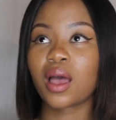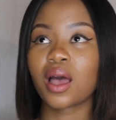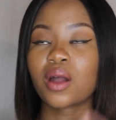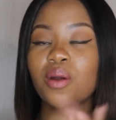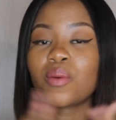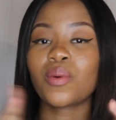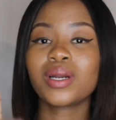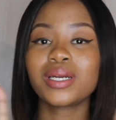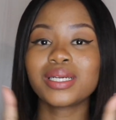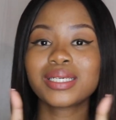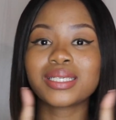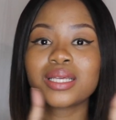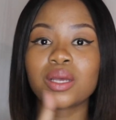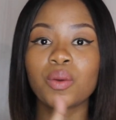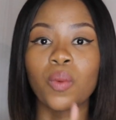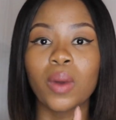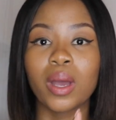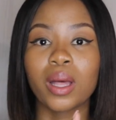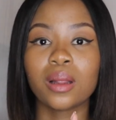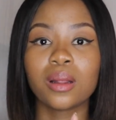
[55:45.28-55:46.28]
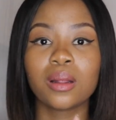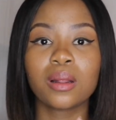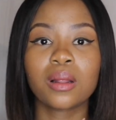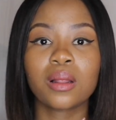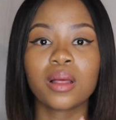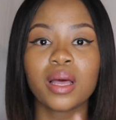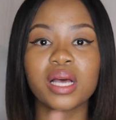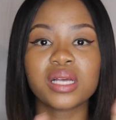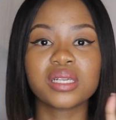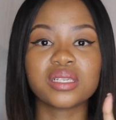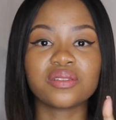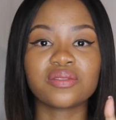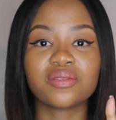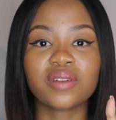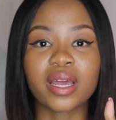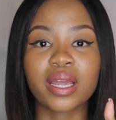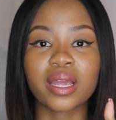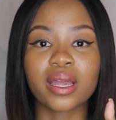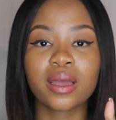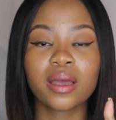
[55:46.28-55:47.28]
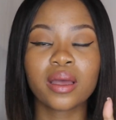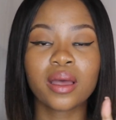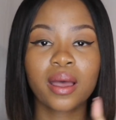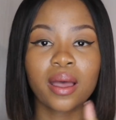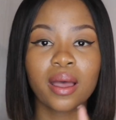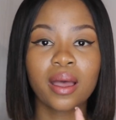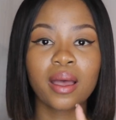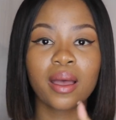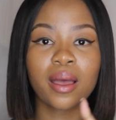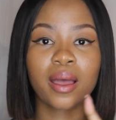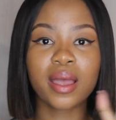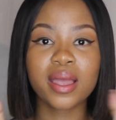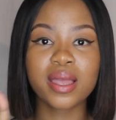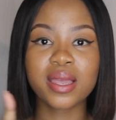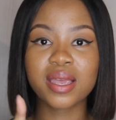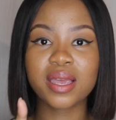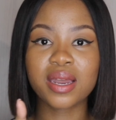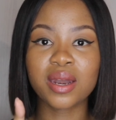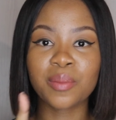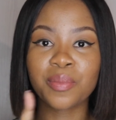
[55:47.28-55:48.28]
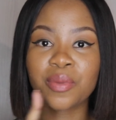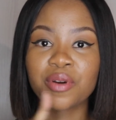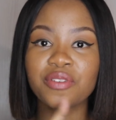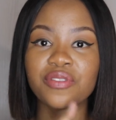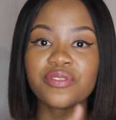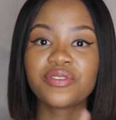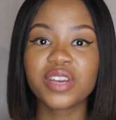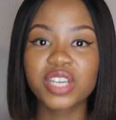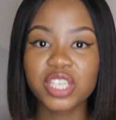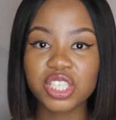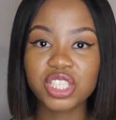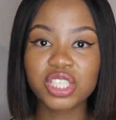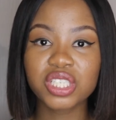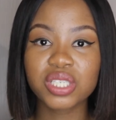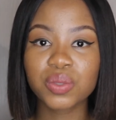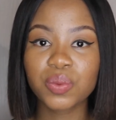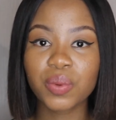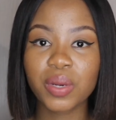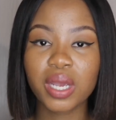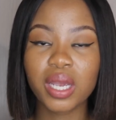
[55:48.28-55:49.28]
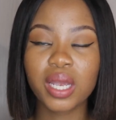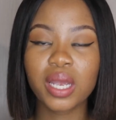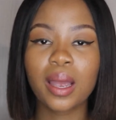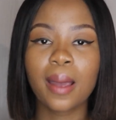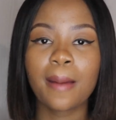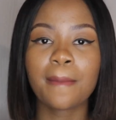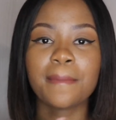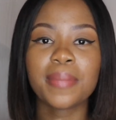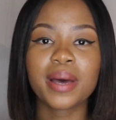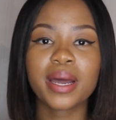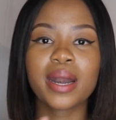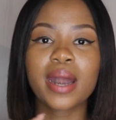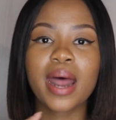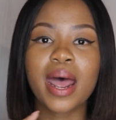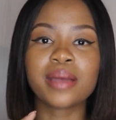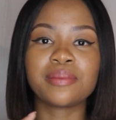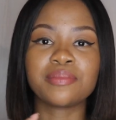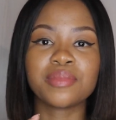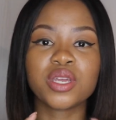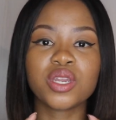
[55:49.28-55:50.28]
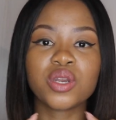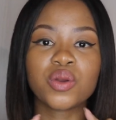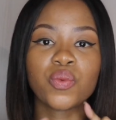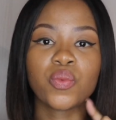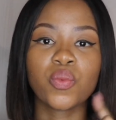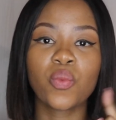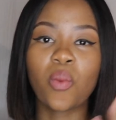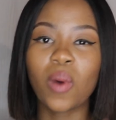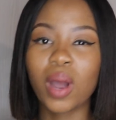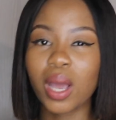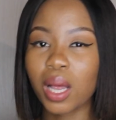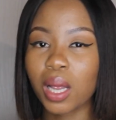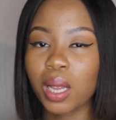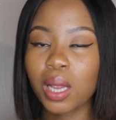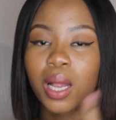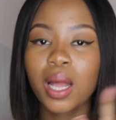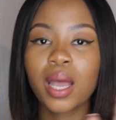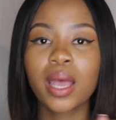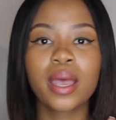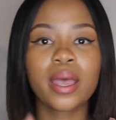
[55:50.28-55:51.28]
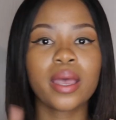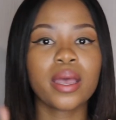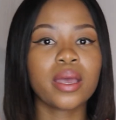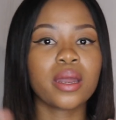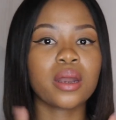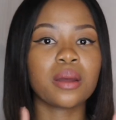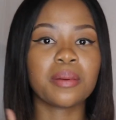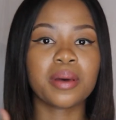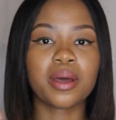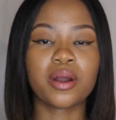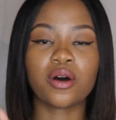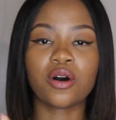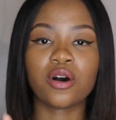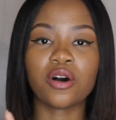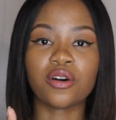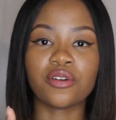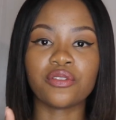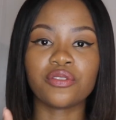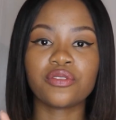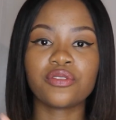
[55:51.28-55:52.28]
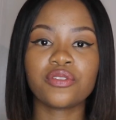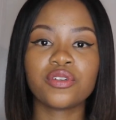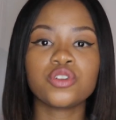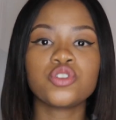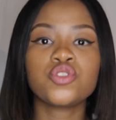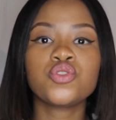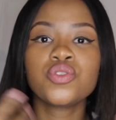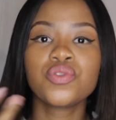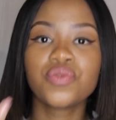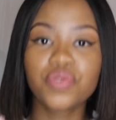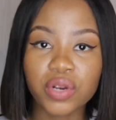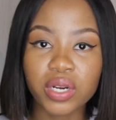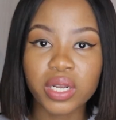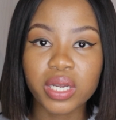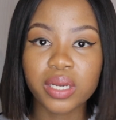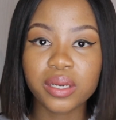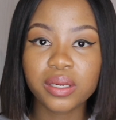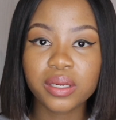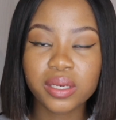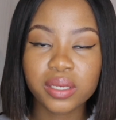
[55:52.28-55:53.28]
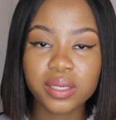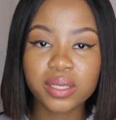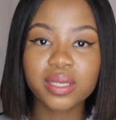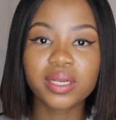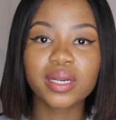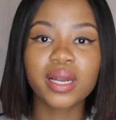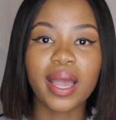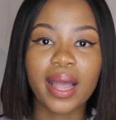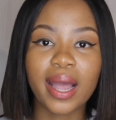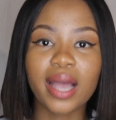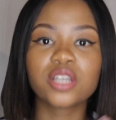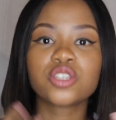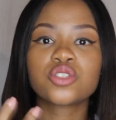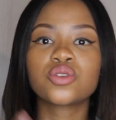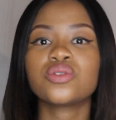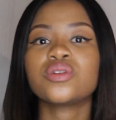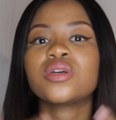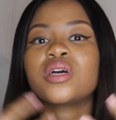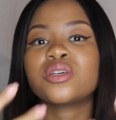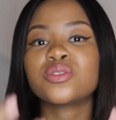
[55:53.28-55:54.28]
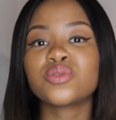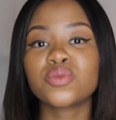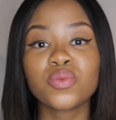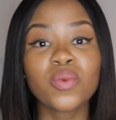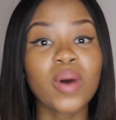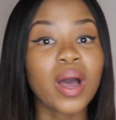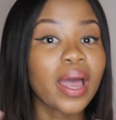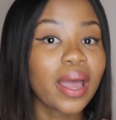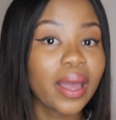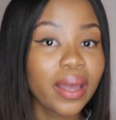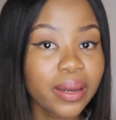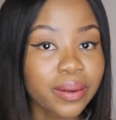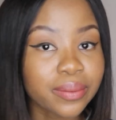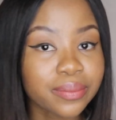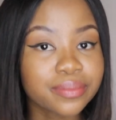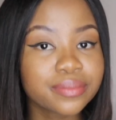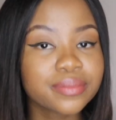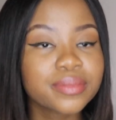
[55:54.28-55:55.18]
I don't want to say well, as if like in a perfection way, but I mean well in a matter of truthfully, like I show you guys who I am.